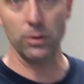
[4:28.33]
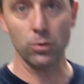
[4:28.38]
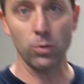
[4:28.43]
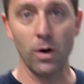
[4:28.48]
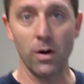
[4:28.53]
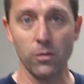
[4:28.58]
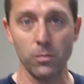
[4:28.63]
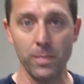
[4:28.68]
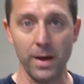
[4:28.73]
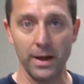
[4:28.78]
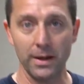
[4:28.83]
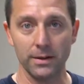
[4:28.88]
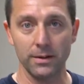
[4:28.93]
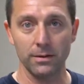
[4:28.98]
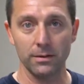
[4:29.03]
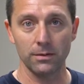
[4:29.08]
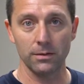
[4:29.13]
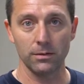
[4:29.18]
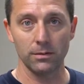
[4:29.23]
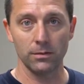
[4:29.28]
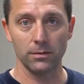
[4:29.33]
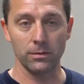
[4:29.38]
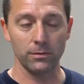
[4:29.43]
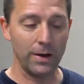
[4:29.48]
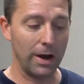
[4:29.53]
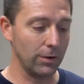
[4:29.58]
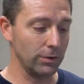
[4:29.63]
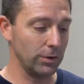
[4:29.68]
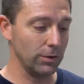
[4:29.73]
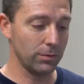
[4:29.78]
12 MET
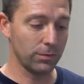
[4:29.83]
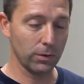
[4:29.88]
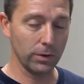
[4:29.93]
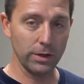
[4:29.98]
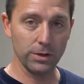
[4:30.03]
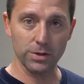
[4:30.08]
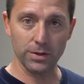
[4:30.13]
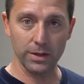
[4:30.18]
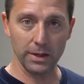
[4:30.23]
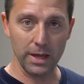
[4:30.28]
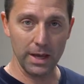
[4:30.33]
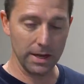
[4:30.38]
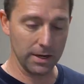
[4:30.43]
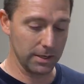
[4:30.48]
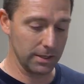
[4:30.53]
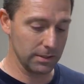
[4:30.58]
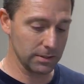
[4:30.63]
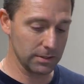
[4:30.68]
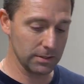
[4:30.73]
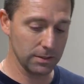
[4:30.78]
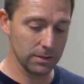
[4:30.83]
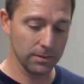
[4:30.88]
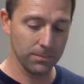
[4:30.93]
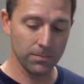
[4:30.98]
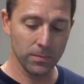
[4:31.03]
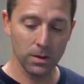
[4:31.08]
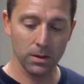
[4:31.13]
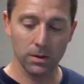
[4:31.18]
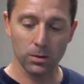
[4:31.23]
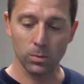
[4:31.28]
value for each of the candidates.
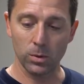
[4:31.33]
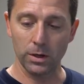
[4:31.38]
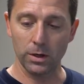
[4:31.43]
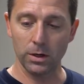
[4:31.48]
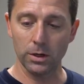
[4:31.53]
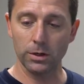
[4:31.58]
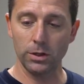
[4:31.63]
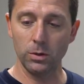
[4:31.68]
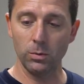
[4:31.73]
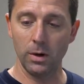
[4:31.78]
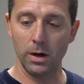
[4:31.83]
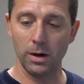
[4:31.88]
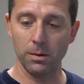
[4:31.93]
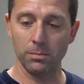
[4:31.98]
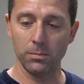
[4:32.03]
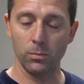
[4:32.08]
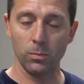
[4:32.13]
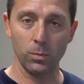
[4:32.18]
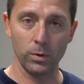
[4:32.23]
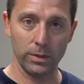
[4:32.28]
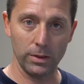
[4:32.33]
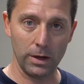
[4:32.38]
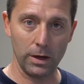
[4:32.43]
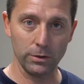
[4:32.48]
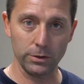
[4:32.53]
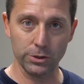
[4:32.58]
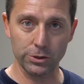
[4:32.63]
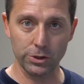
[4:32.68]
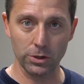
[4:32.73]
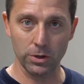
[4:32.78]
We're going to hook you up
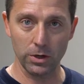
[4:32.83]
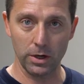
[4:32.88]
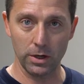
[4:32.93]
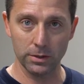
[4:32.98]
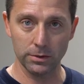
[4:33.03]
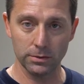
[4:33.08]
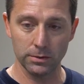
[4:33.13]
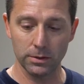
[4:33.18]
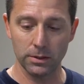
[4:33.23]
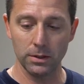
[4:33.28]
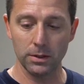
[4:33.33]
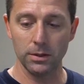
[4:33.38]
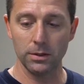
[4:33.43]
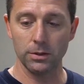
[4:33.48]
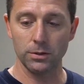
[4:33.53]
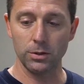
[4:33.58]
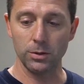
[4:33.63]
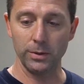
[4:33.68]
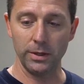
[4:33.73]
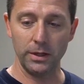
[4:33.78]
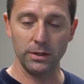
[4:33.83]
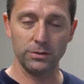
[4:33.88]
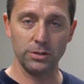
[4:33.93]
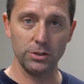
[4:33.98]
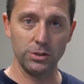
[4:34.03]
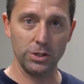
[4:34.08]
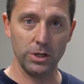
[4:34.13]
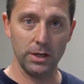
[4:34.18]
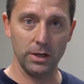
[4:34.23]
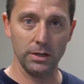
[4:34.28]
without your shirt on to an
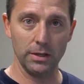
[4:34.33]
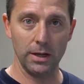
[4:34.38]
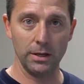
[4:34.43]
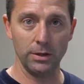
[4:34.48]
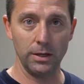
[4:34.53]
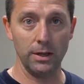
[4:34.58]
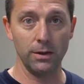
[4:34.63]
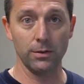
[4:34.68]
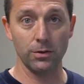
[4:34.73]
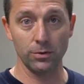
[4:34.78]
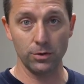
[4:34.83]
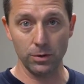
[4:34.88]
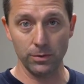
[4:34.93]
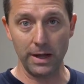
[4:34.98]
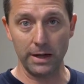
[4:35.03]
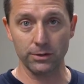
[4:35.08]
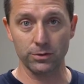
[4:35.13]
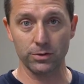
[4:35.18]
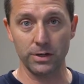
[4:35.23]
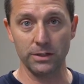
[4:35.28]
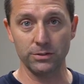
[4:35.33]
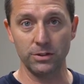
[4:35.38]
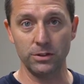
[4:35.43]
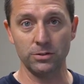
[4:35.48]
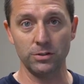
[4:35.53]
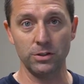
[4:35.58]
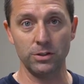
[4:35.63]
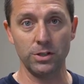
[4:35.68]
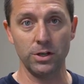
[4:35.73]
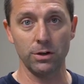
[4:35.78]
ECG and either do that stress
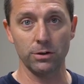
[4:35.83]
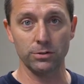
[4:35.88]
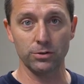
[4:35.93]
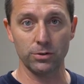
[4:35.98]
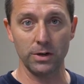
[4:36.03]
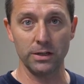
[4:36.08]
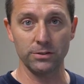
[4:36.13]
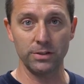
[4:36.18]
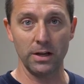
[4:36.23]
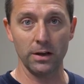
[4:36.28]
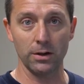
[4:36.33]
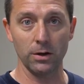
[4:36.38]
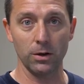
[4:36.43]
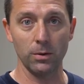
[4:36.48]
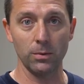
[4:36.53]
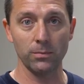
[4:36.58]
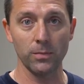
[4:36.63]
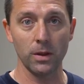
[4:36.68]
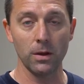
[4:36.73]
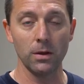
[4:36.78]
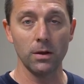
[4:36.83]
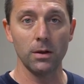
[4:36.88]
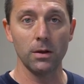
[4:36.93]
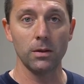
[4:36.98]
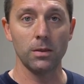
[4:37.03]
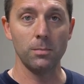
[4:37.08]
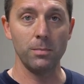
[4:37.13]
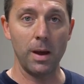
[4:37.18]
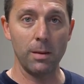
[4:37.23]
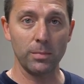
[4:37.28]
ECG or stress echo.
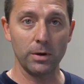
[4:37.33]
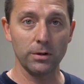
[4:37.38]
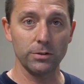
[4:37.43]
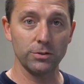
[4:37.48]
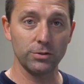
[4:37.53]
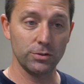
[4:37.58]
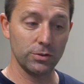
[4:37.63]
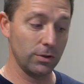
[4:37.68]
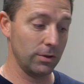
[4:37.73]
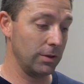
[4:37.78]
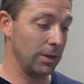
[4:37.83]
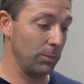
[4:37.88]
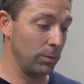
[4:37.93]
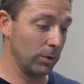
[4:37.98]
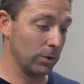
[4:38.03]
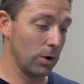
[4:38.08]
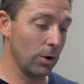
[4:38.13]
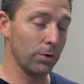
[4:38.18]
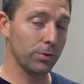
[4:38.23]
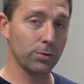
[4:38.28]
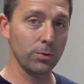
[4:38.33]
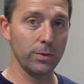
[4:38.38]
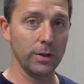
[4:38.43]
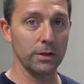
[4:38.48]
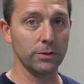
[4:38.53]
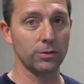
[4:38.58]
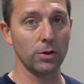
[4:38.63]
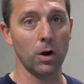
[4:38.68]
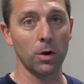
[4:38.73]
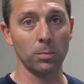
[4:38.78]
The members that will go through
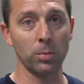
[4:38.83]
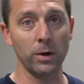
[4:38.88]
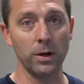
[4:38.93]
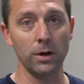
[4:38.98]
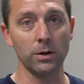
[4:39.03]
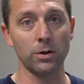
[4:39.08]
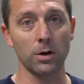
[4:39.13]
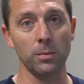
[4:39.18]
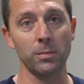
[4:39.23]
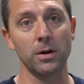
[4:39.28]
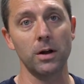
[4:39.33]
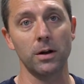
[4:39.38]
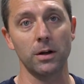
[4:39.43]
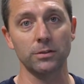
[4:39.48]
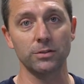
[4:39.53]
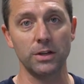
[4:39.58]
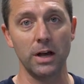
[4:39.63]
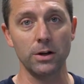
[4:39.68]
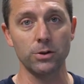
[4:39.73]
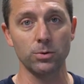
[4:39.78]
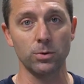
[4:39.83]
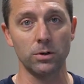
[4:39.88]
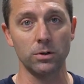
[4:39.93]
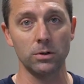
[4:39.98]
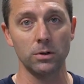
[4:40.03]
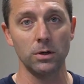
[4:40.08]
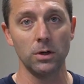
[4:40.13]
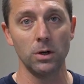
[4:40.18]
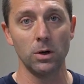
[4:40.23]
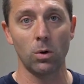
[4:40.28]
this are predetermined on a
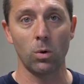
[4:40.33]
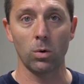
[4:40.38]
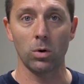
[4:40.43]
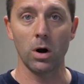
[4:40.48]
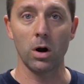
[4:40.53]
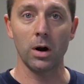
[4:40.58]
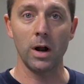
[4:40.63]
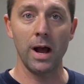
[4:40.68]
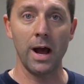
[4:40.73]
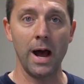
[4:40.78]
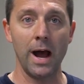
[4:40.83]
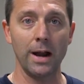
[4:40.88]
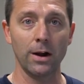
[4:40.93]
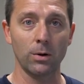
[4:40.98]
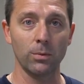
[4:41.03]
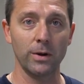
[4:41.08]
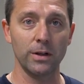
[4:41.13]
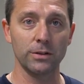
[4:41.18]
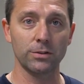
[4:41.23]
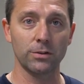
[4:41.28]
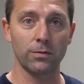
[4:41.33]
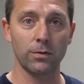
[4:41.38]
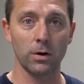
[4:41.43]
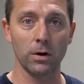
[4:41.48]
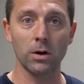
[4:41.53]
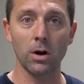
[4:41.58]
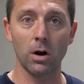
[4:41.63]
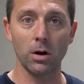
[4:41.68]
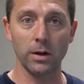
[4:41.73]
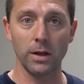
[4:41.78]
schedule or are at higher risk
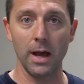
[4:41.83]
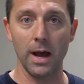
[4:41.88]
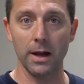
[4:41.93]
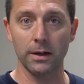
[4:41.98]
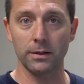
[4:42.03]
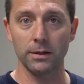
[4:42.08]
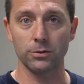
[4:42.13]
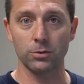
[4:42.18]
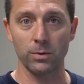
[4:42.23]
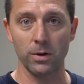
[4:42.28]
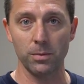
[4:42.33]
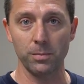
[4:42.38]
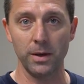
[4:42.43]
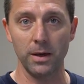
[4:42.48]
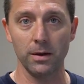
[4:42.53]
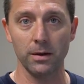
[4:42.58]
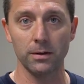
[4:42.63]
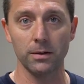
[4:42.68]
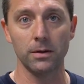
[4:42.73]
for cardiac dysrhythmia.